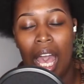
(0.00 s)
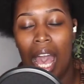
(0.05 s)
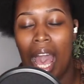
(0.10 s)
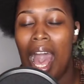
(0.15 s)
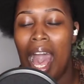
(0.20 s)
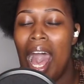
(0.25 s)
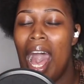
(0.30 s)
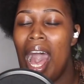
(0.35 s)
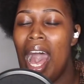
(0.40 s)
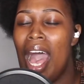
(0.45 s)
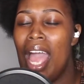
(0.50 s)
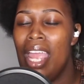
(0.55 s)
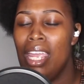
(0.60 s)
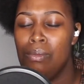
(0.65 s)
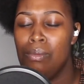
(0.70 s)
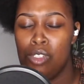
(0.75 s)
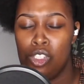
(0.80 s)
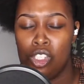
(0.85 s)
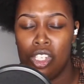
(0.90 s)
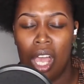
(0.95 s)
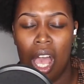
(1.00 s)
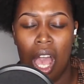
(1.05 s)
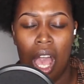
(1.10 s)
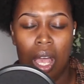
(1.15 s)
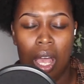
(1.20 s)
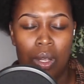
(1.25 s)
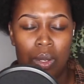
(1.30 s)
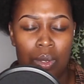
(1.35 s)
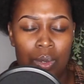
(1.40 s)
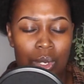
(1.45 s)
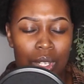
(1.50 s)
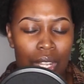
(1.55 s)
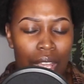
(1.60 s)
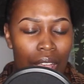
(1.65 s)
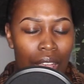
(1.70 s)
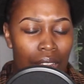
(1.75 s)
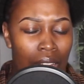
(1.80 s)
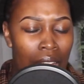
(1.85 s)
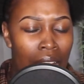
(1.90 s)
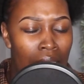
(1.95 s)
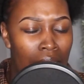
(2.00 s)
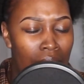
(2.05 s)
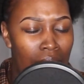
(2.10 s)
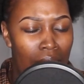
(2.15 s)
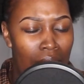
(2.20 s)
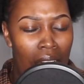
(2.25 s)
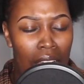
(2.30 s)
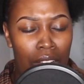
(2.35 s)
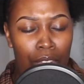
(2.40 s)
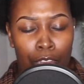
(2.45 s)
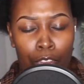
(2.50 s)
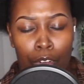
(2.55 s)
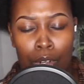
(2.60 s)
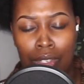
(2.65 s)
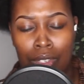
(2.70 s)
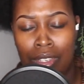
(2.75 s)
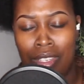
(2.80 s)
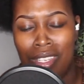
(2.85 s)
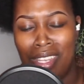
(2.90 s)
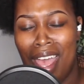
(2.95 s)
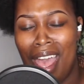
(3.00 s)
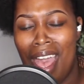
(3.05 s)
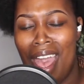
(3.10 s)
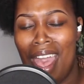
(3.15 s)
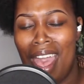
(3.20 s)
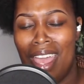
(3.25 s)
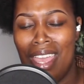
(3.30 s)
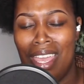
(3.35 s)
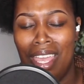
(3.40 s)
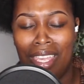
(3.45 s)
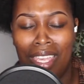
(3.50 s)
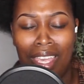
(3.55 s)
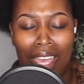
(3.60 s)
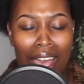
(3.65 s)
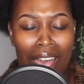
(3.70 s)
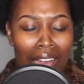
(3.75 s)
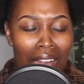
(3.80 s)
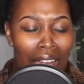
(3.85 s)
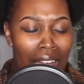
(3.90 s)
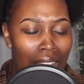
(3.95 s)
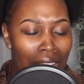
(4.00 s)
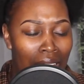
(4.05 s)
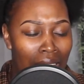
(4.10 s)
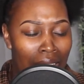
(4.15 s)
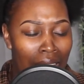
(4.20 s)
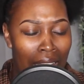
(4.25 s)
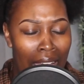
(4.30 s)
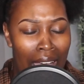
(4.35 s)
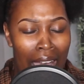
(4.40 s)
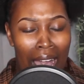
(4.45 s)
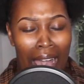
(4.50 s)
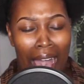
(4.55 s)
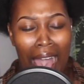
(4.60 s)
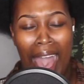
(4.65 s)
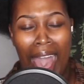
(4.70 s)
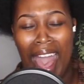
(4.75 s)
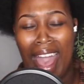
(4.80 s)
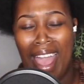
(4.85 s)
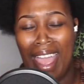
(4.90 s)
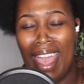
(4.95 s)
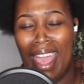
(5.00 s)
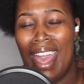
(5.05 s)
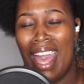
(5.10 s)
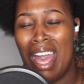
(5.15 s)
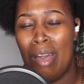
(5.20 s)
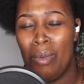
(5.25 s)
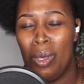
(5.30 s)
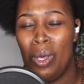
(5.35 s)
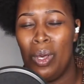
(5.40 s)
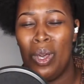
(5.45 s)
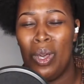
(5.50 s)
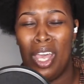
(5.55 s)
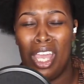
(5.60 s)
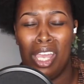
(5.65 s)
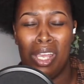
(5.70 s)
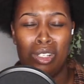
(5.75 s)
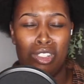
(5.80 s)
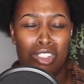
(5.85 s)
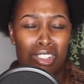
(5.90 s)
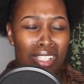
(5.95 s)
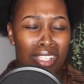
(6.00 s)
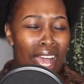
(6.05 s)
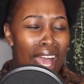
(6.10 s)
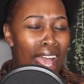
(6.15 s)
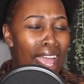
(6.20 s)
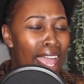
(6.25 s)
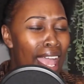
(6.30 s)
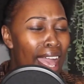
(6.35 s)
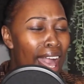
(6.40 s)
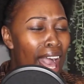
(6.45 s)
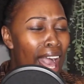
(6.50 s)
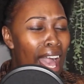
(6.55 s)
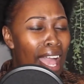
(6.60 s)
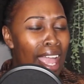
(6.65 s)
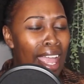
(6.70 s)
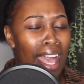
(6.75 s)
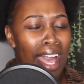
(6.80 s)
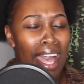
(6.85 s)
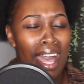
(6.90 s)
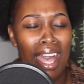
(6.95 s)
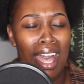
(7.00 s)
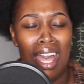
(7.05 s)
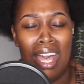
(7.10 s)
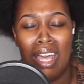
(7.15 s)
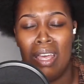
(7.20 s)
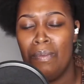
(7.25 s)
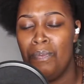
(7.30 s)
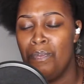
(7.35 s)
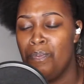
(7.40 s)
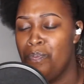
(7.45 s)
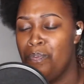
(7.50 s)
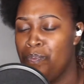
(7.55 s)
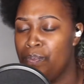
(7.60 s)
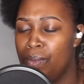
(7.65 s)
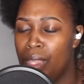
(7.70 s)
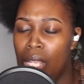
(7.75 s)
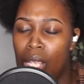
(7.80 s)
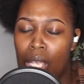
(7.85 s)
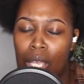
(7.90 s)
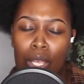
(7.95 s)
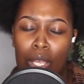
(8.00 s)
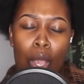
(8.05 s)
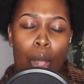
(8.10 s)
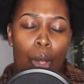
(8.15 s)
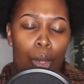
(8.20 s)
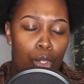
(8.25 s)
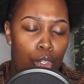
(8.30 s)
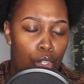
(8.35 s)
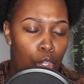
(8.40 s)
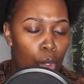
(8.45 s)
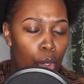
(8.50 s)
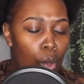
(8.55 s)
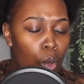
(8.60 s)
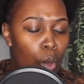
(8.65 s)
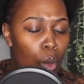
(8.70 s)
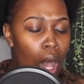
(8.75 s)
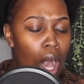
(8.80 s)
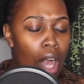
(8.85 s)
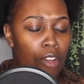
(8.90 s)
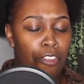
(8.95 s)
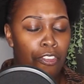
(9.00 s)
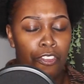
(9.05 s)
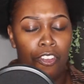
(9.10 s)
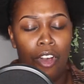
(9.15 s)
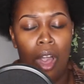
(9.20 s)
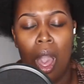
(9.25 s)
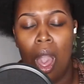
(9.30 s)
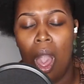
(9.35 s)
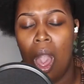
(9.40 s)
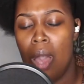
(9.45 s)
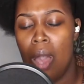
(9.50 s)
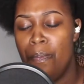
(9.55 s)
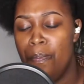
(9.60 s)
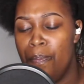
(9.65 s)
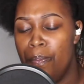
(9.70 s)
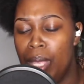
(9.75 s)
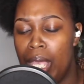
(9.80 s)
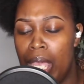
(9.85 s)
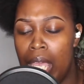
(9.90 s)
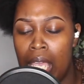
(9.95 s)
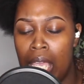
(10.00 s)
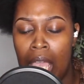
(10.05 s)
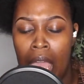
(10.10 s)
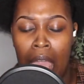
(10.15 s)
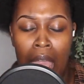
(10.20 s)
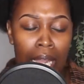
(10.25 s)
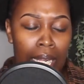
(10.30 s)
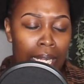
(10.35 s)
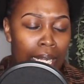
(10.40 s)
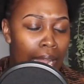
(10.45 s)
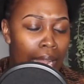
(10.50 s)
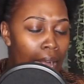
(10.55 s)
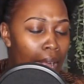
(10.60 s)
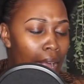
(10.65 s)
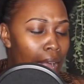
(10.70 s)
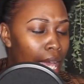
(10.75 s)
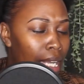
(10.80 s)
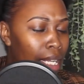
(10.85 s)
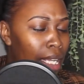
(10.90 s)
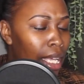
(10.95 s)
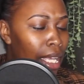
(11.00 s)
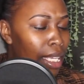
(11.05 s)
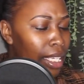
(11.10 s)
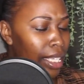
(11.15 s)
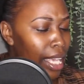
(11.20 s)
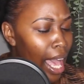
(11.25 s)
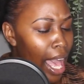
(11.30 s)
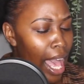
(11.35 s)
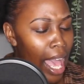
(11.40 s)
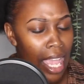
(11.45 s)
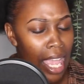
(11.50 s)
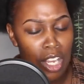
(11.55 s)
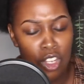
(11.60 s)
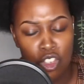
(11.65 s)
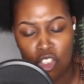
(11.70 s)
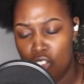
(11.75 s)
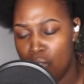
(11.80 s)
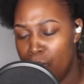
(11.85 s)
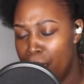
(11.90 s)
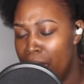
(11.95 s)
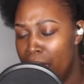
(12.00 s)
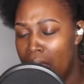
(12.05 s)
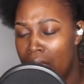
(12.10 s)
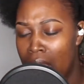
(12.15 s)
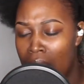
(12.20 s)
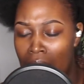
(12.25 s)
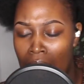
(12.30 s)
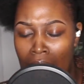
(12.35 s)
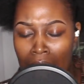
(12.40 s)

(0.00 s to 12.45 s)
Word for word: I am chosen, not forsaken. I am who you say I am. You are for me, not against me.